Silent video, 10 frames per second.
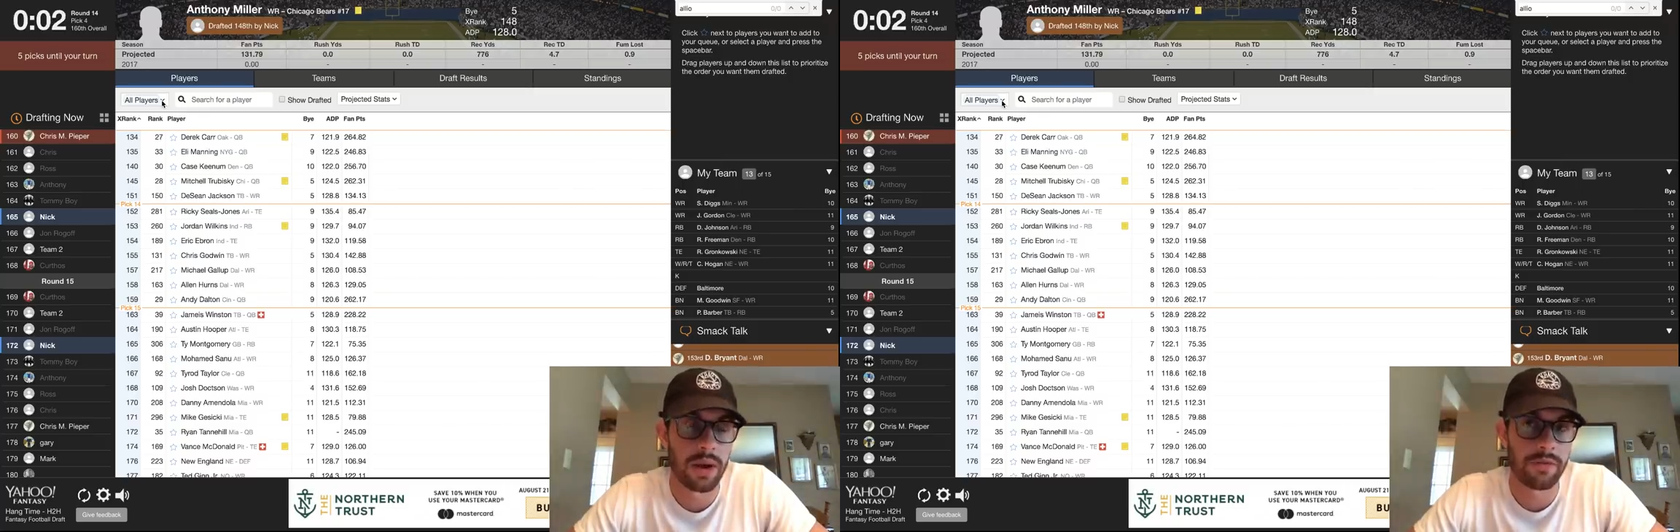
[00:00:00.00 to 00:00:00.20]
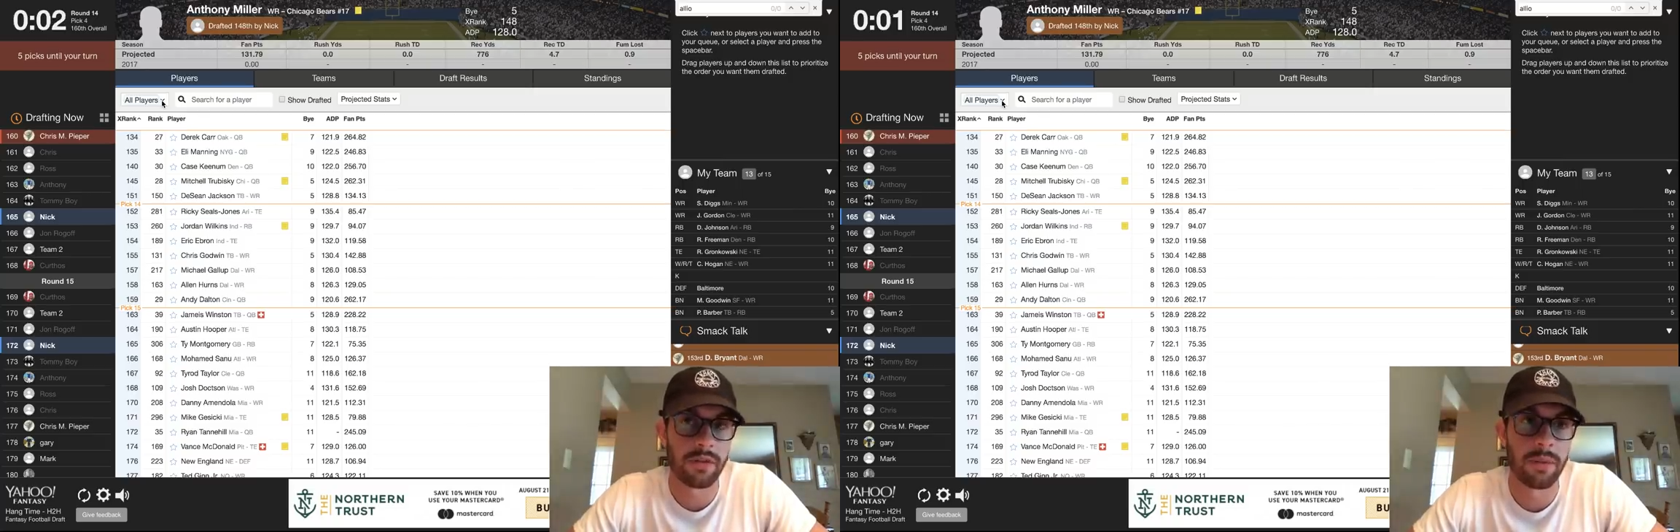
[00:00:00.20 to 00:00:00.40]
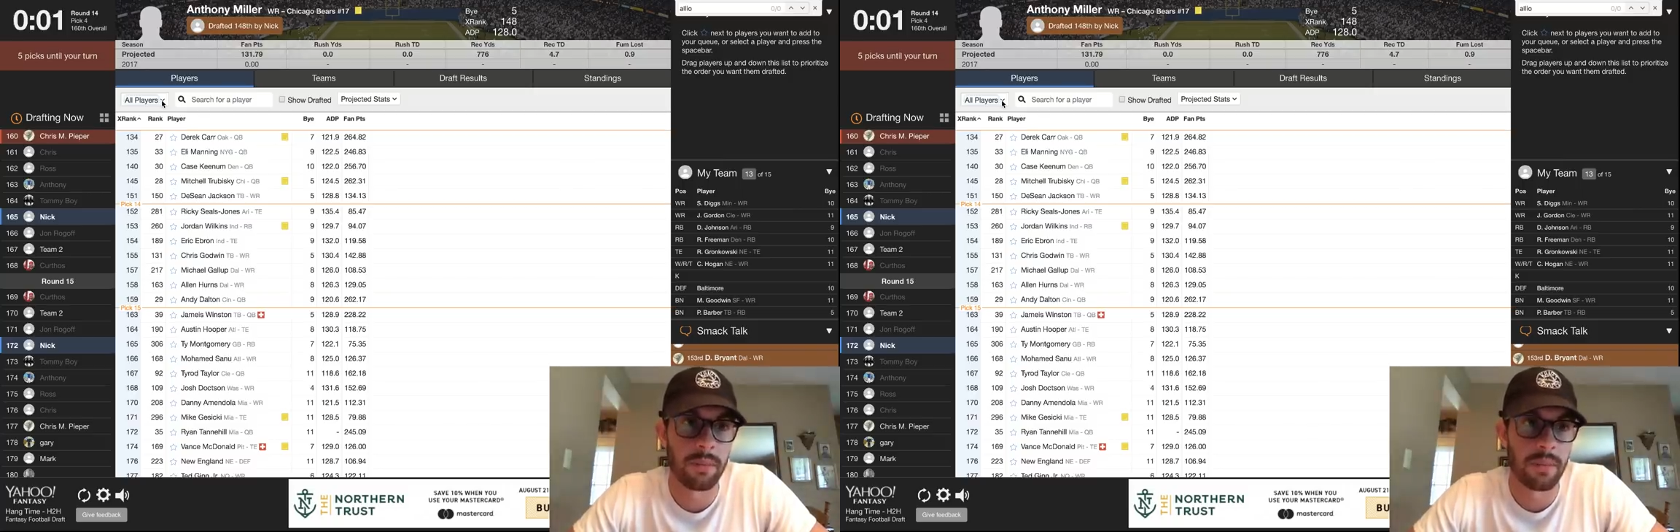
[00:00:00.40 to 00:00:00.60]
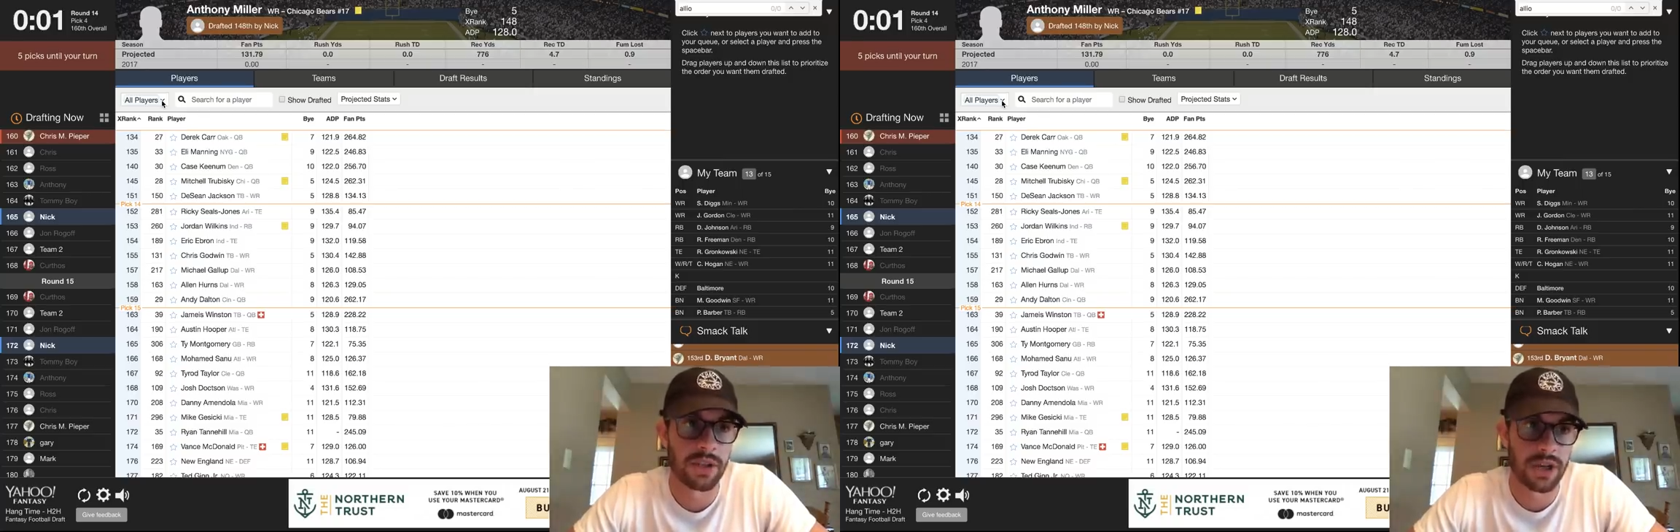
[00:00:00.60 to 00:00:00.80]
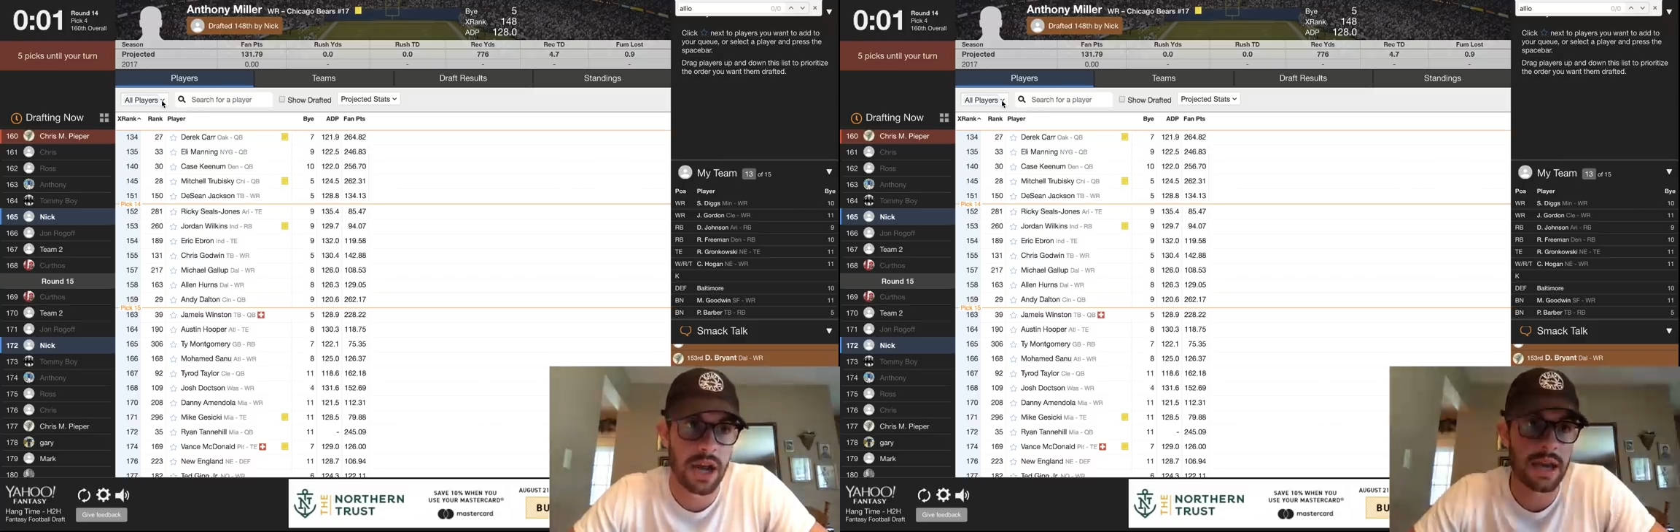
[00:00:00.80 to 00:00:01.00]
from
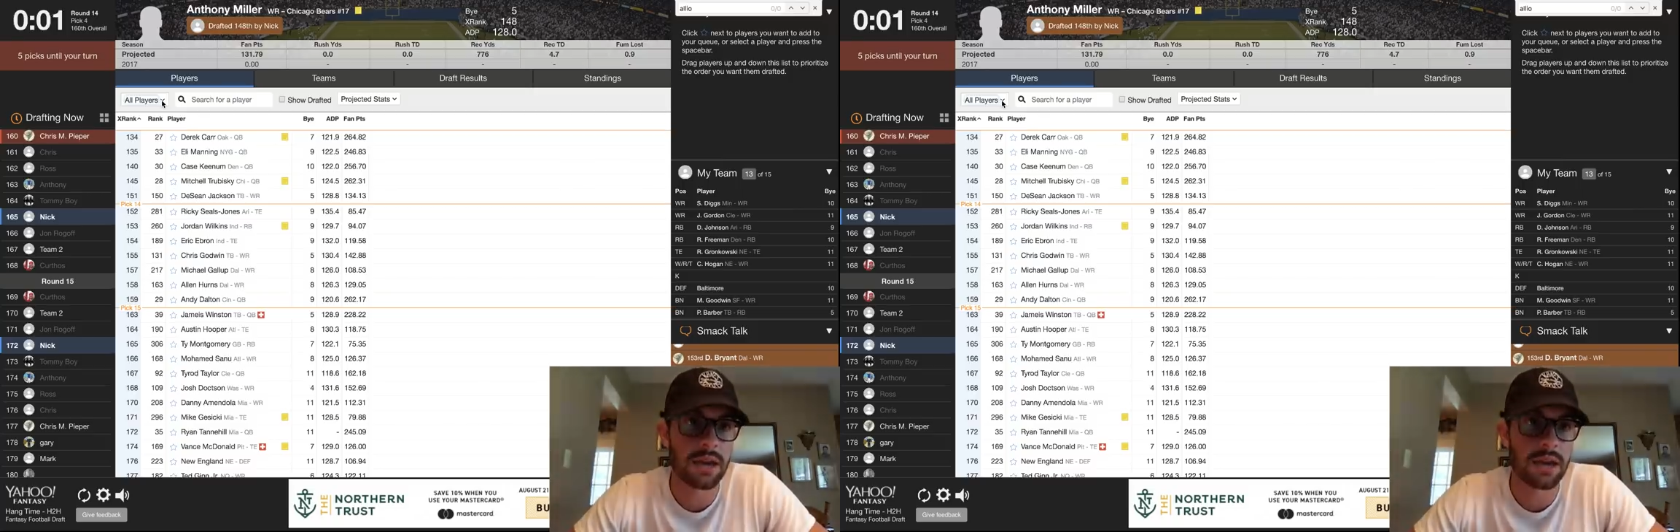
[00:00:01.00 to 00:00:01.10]
Ajayi.